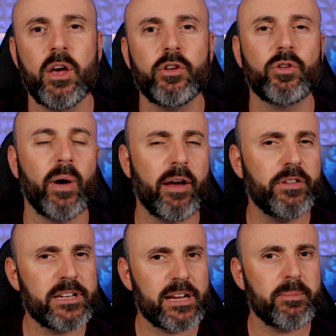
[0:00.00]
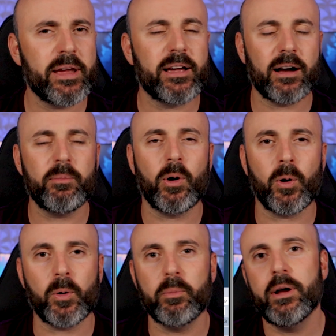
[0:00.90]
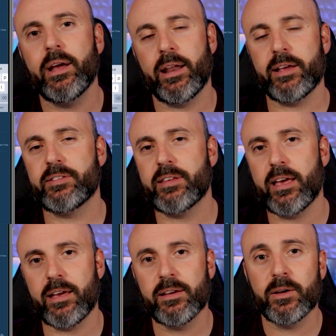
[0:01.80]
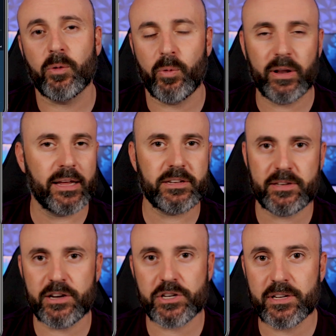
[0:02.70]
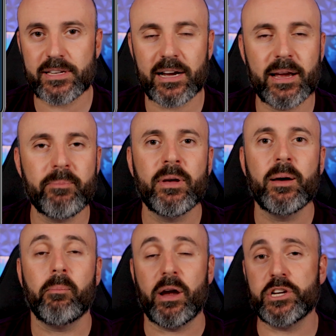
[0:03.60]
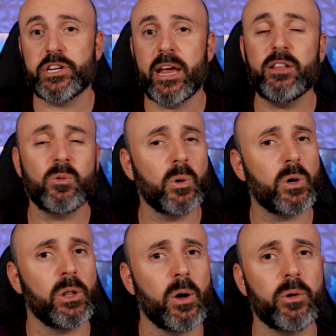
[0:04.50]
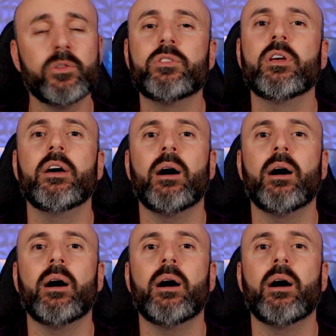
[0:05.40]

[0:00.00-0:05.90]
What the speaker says: So every time I come home and I say relaxation time, my shades will close,